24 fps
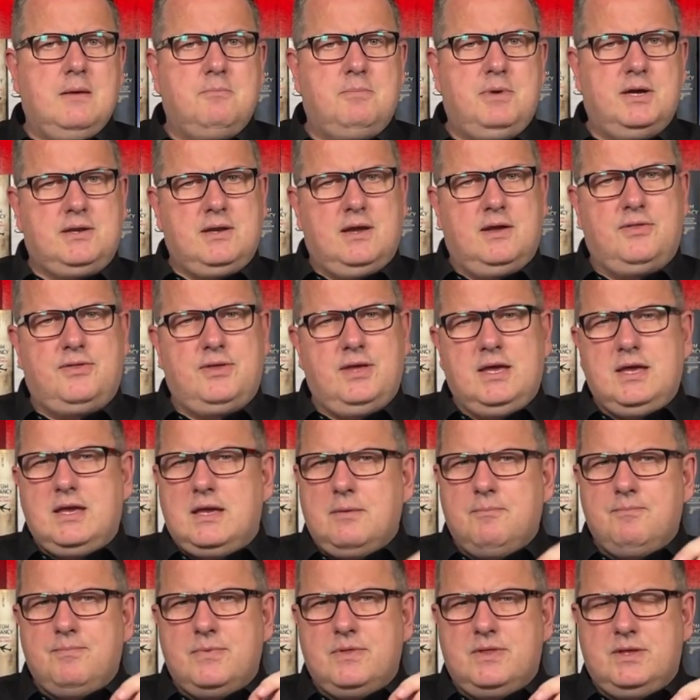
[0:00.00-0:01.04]
But I
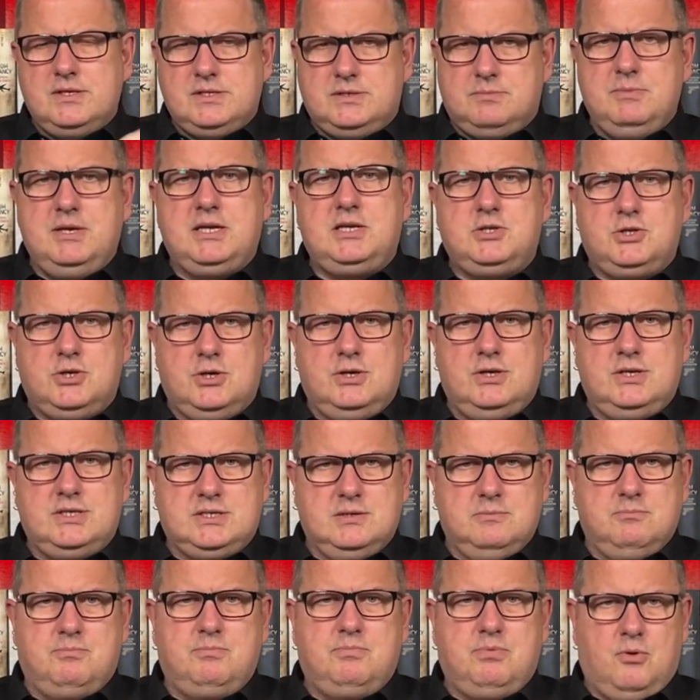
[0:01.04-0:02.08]
think this mixture is
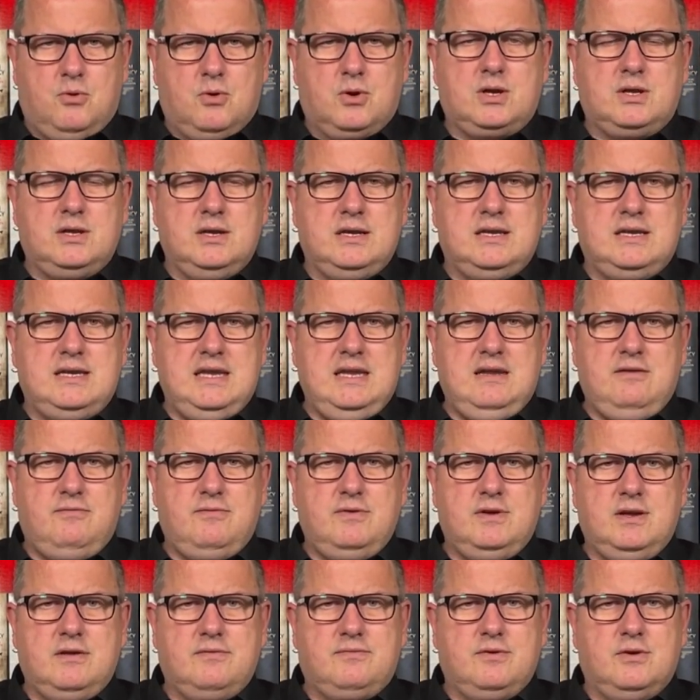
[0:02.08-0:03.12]
important,
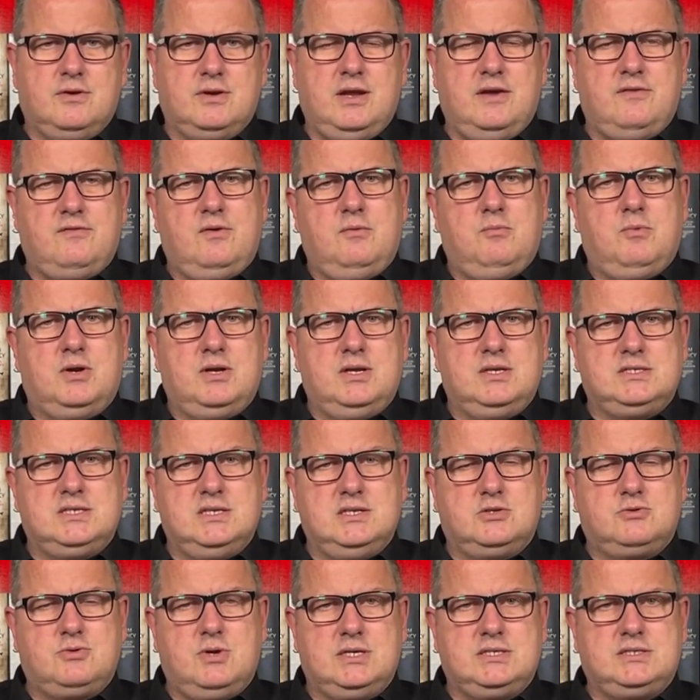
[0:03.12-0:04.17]
even if not everybody is
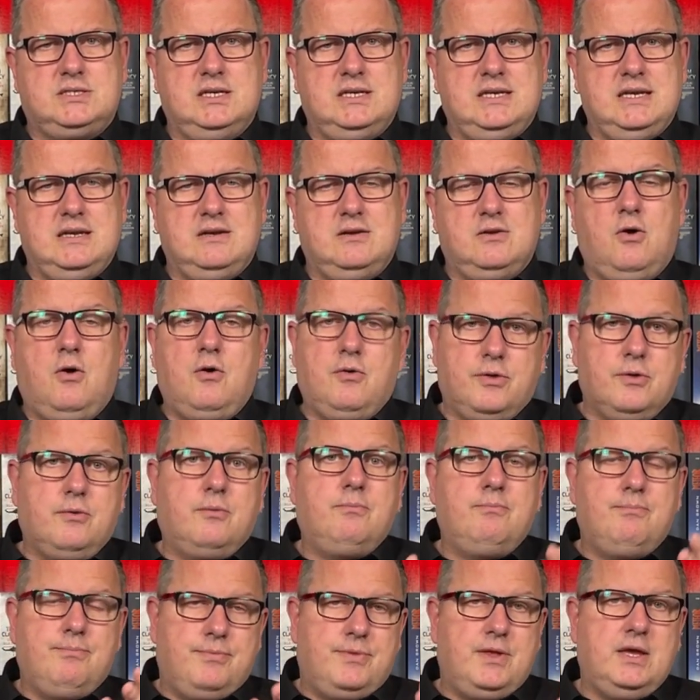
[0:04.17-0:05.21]
interested in,
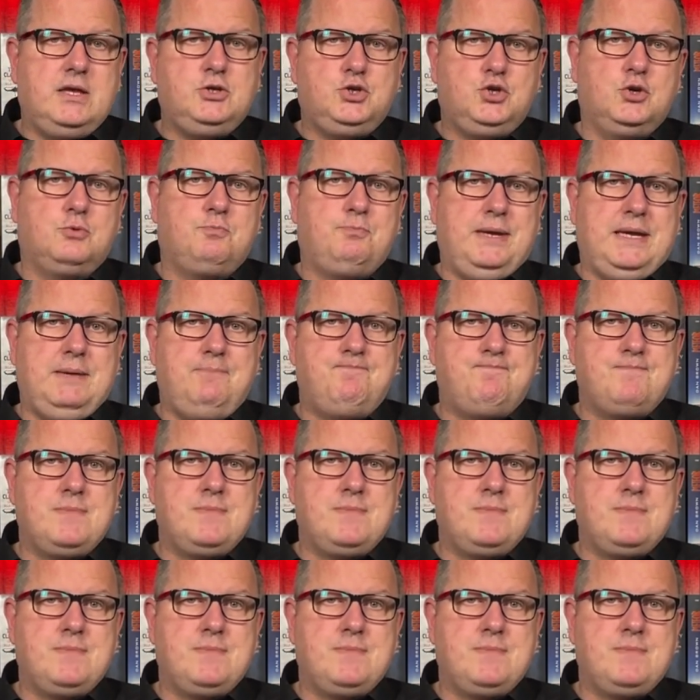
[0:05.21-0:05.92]
although they should be.